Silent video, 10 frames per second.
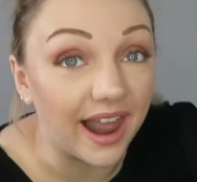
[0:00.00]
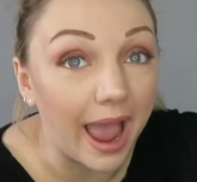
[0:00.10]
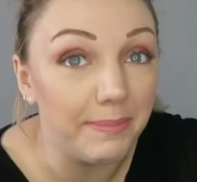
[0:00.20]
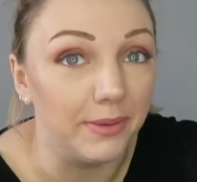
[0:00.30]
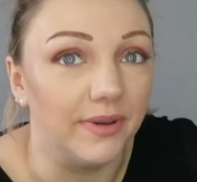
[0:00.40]

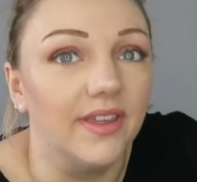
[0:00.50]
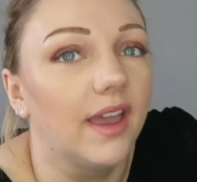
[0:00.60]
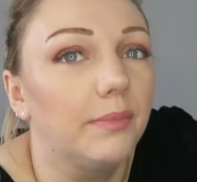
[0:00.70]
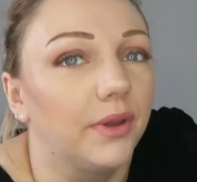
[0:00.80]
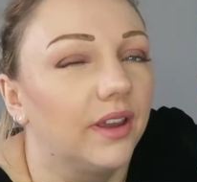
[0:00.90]
happy with
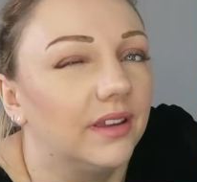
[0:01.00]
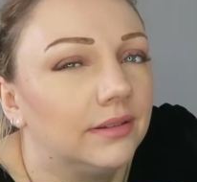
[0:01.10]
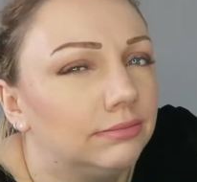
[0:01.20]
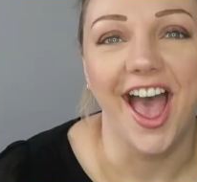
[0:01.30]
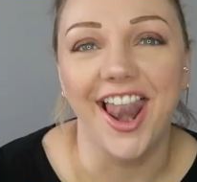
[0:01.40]
it, but
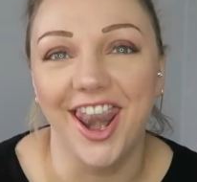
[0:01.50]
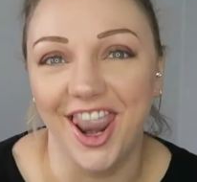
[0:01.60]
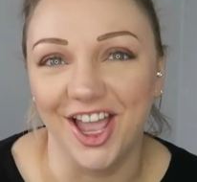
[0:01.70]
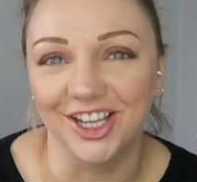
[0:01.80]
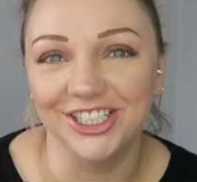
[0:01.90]

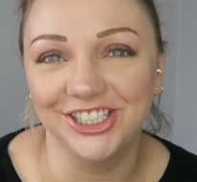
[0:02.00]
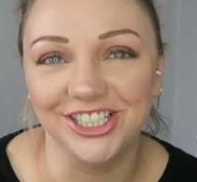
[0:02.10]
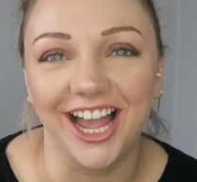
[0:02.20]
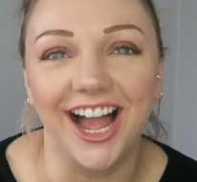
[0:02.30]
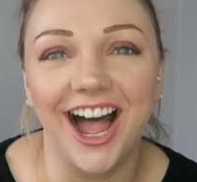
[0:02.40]

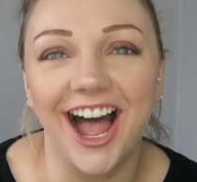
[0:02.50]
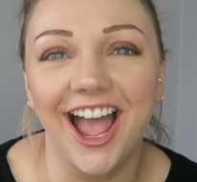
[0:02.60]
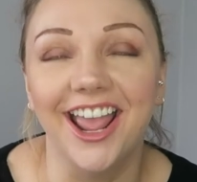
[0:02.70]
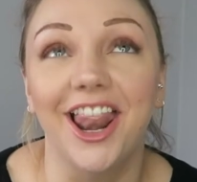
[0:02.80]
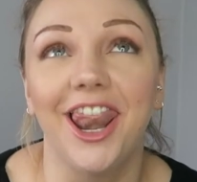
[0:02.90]
Lush.
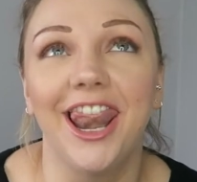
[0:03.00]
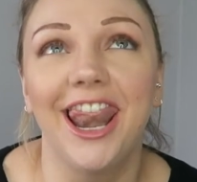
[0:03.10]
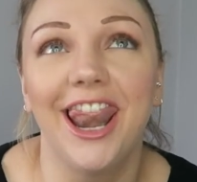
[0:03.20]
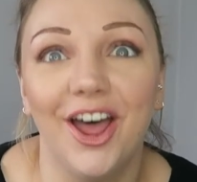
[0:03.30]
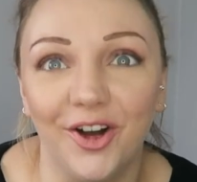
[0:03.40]
I
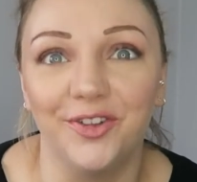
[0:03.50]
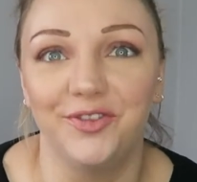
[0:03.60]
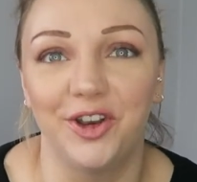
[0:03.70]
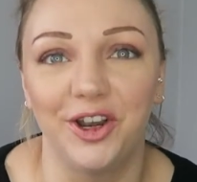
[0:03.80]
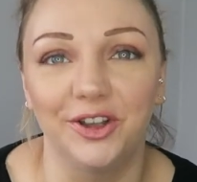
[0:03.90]

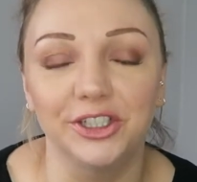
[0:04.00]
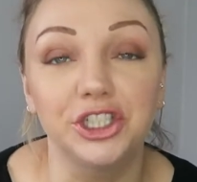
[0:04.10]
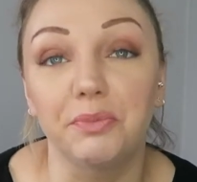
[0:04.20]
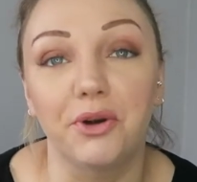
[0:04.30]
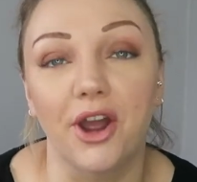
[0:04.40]
love
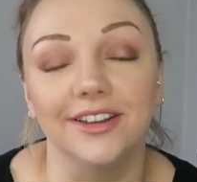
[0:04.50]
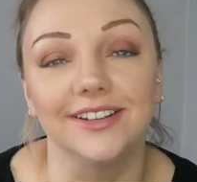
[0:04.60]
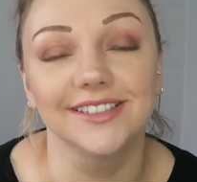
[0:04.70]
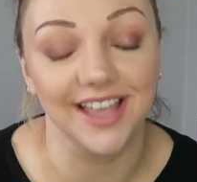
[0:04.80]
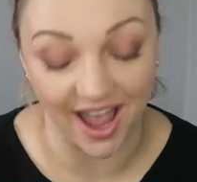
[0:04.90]
Lush
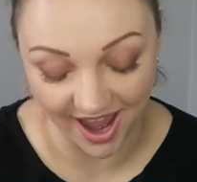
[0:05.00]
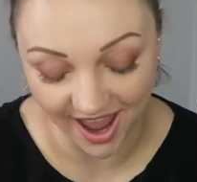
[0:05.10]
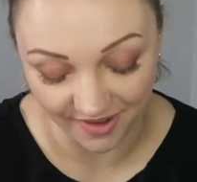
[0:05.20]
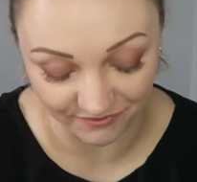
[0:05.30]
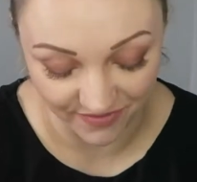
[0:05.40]
products. I
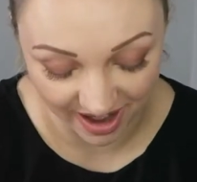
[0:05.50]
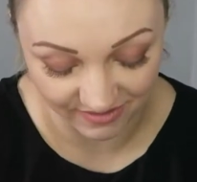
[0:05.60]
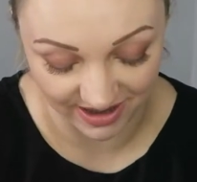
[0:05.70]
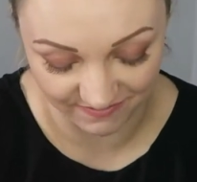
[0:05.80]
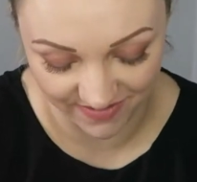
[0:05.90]
have
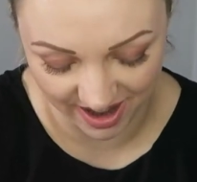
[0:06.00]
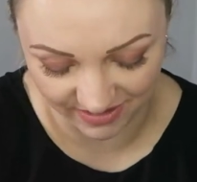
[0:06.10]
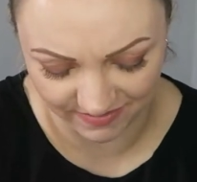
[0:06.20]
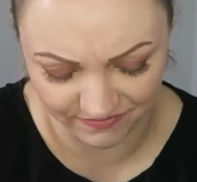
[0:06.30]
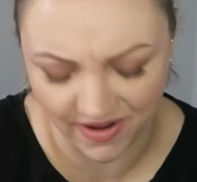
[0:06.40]
very,
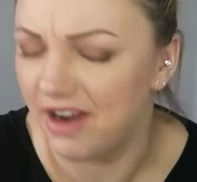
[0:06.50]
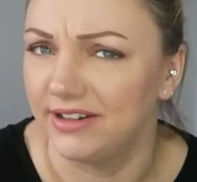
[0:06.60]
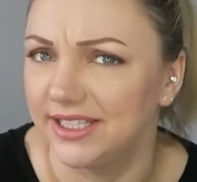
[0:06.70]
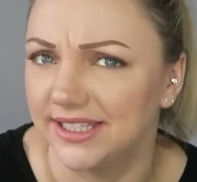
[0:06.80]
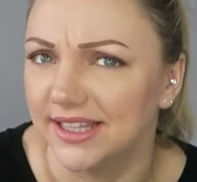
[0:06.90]
very,
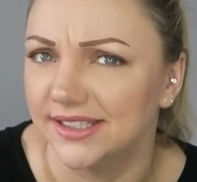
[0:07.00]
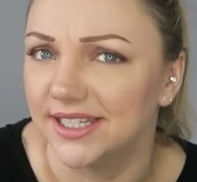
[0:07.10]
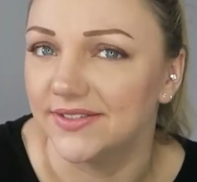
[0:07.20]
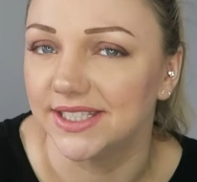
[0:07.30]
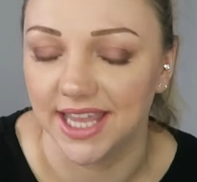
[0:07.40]
very
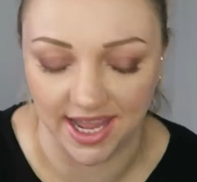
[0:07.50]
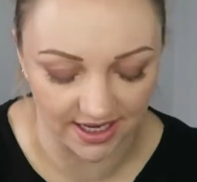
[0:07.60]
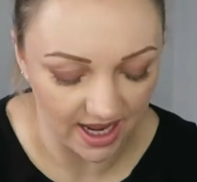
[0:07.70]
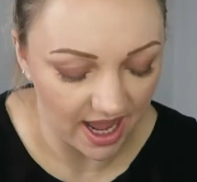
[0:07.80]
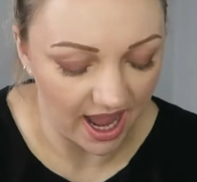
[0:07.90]
sensitive skin.
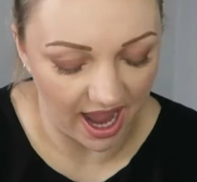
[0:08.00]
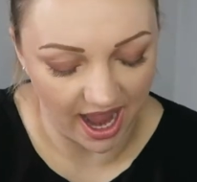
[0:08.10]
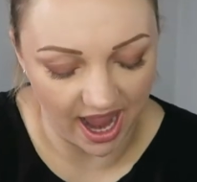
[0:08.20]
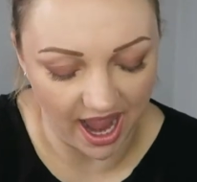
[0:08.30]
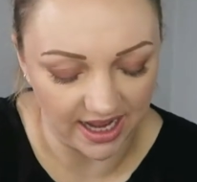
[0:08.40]

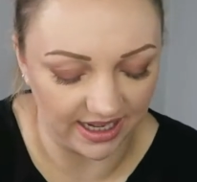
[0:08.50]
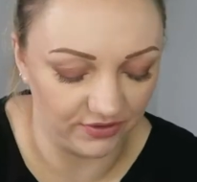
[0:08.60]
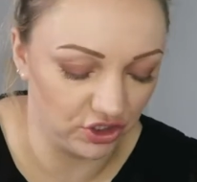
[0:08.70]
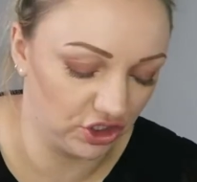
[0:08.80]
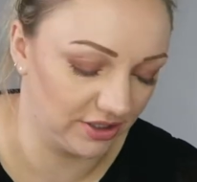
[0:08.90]
And
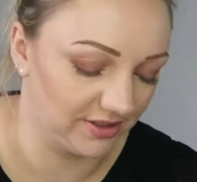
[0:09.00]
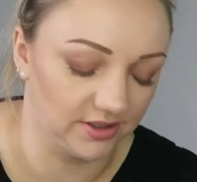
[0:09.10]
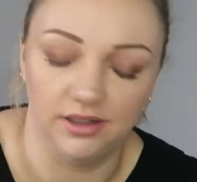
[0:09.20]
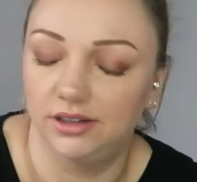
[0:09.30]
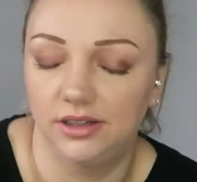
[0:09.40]
it's,
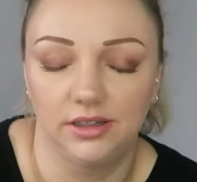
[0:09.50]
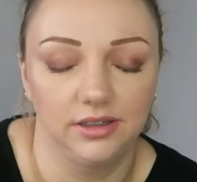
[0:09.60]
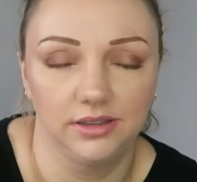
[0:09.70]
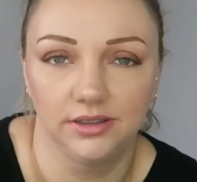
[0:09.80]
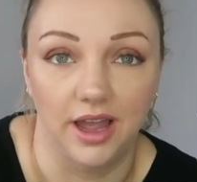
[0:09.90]

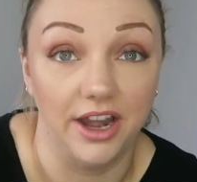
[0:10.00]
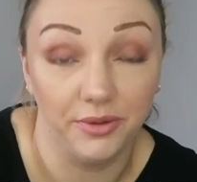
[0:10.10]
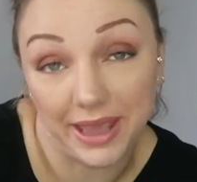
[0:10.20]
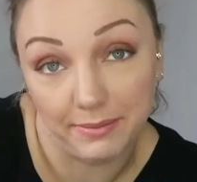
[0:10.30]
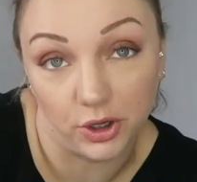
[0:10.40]
I
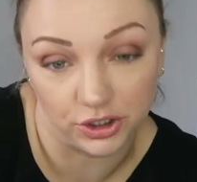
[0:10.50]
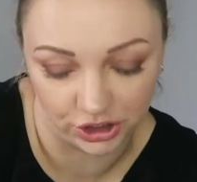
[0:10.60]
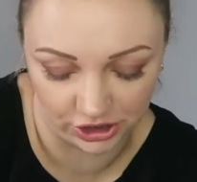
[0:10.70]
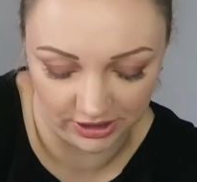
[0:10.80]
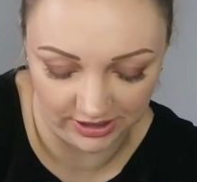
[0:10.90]
don't get
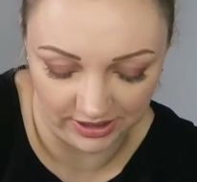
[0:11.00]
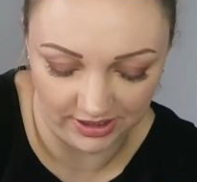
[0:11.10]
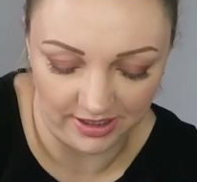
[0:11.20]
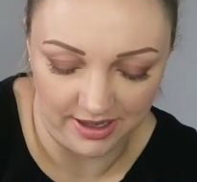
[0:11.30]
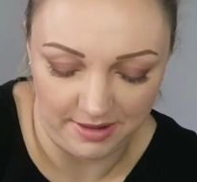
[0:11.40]
much.
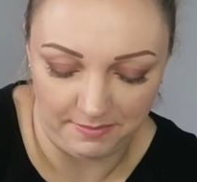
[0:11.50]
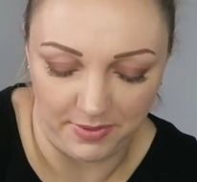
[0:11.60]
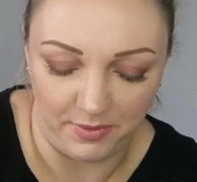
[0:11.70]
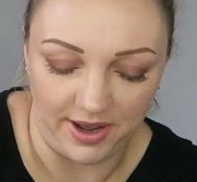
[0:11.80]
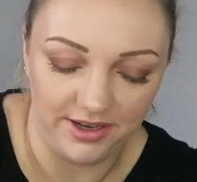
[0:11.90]

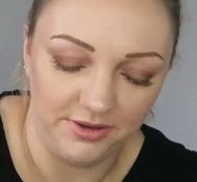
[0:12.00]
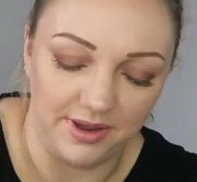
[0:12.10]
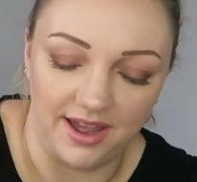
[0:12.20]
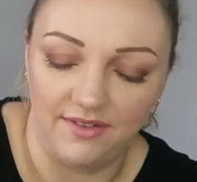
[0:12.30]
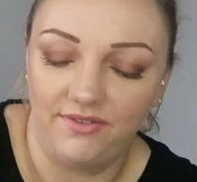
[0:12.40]
But what I do
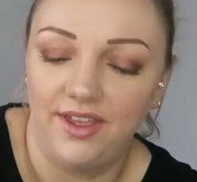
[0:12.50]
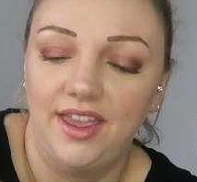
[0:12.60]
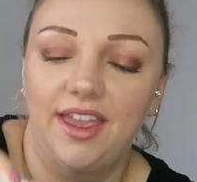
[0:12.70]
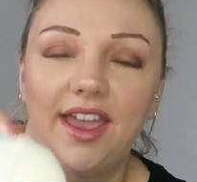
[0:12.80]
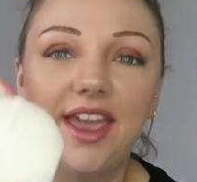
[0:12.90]
have
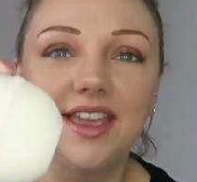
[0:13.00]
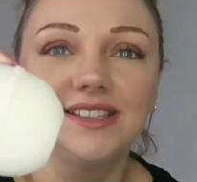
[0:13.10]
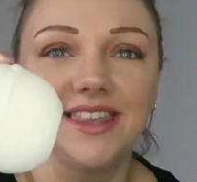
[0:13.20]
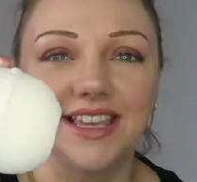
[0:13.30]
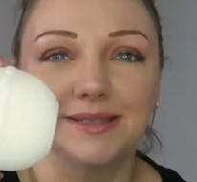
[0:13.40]

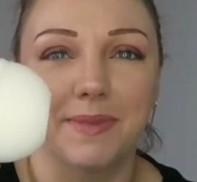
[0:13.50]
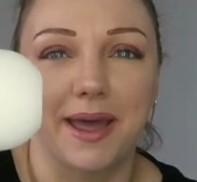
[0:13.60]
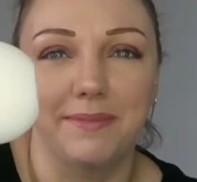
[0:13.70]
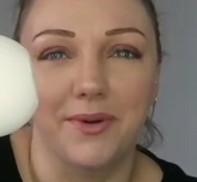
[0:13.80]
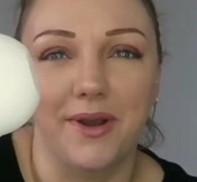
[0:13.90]
is this
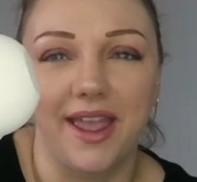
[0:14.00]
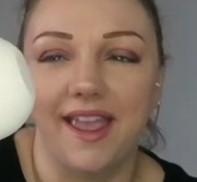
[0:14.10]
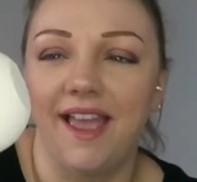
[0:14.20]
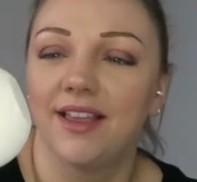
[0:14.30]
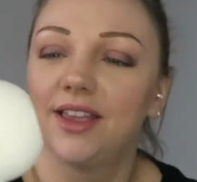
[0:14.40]
bad boy.